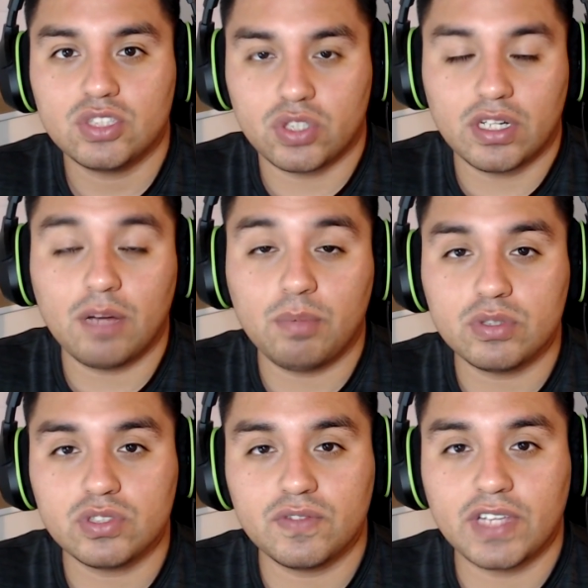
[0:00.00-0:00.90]
turn on
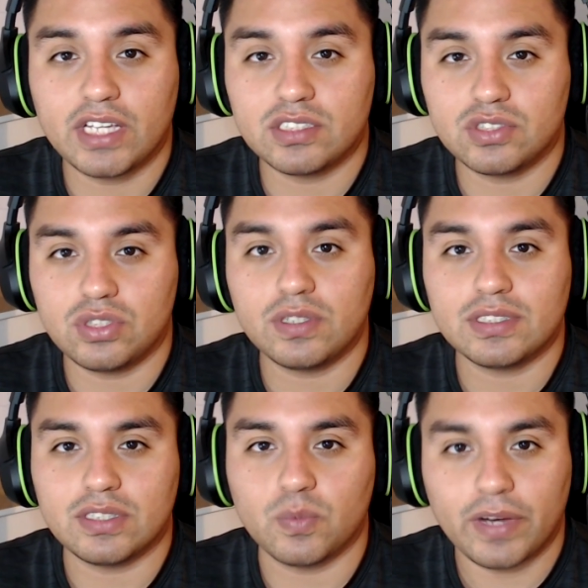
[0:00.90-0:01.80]
post notifications so you
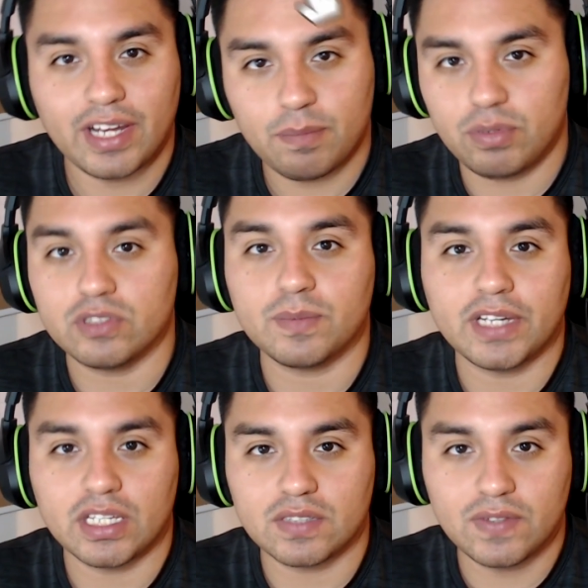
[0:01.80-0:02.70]
can see when I post my
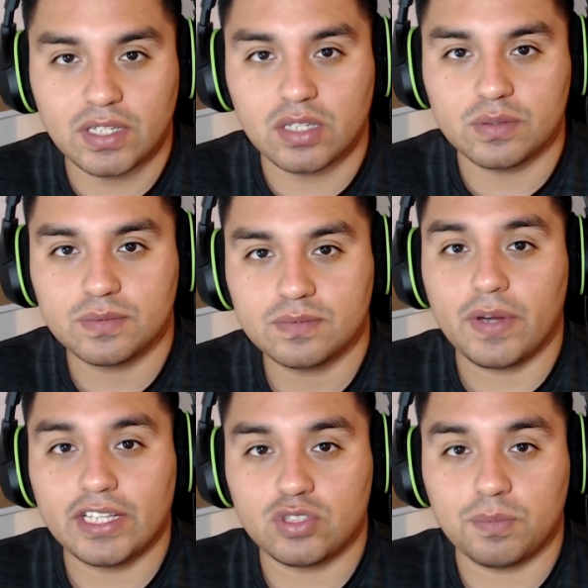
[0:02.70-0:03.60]
next video.
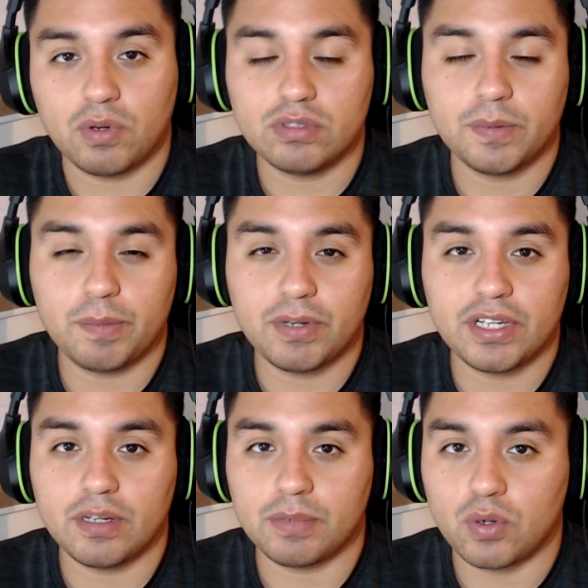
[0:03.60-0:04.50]
Okay, so I'm going to be
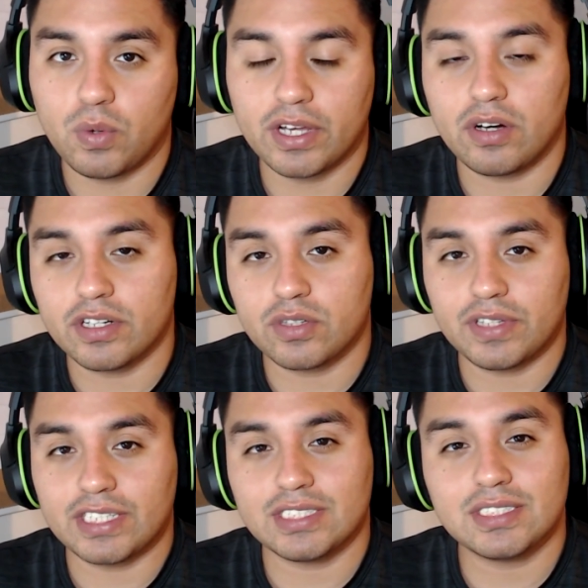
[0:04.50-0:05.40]
putting up a quick
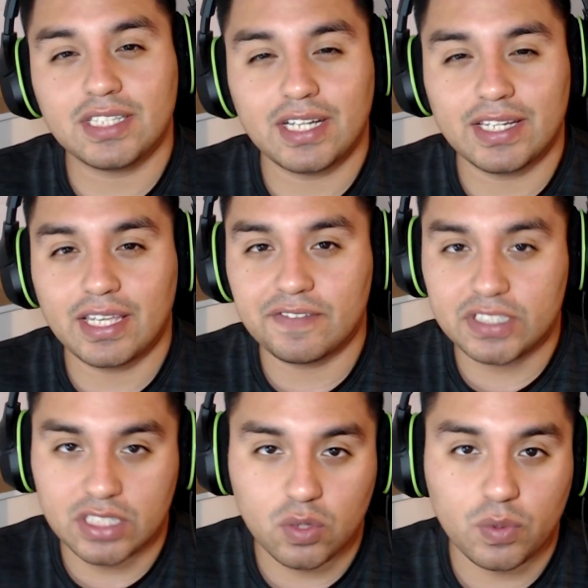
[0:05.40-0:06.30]
article that just kind of gives
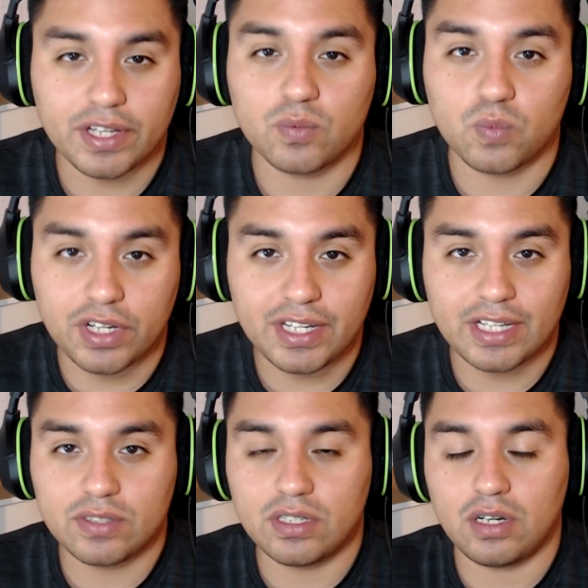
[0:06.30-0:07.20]
us a quick
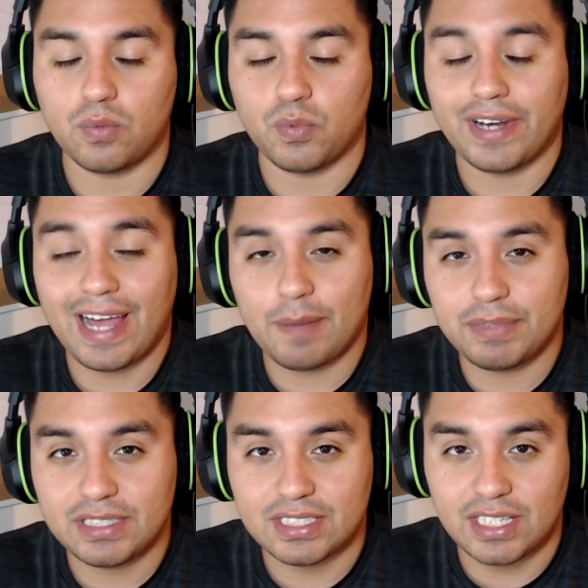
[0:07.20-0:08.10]
rundown on what
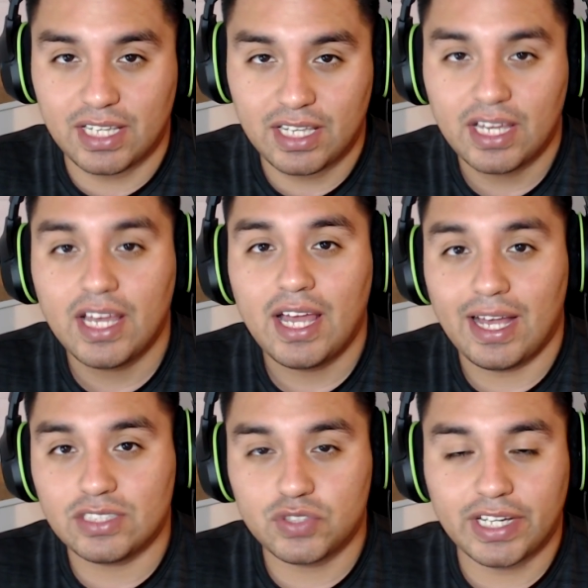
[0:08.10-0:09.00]
happened today.
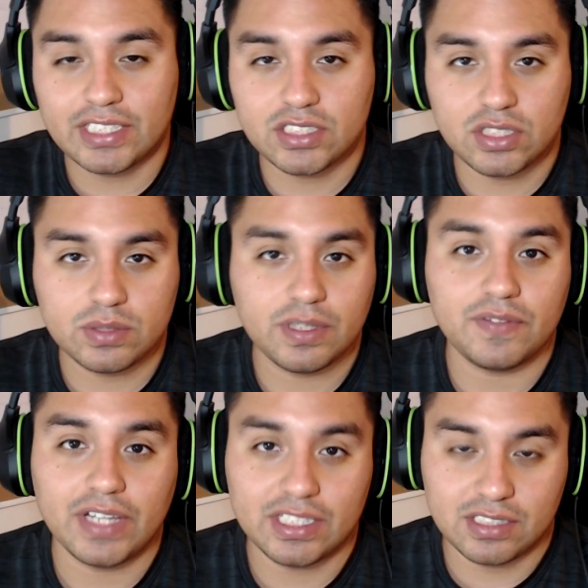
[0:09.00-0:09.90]
As you guys know, if
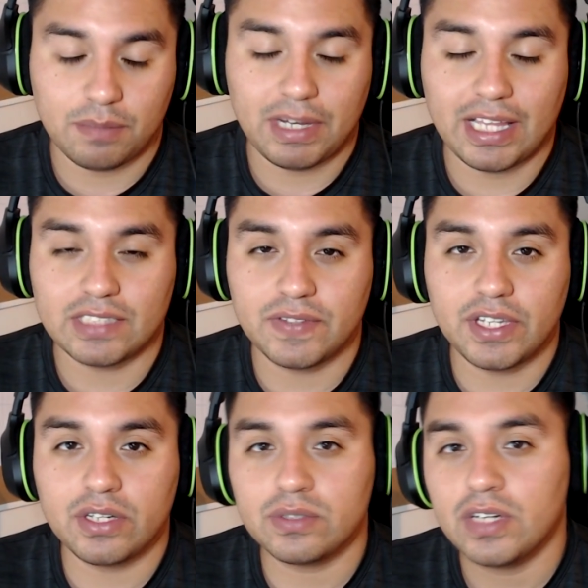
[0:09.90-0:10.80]
you guys saw my last
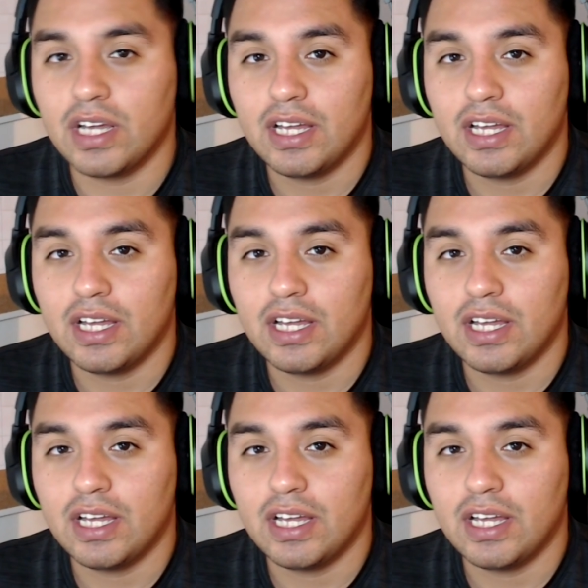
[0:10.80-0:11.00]
video,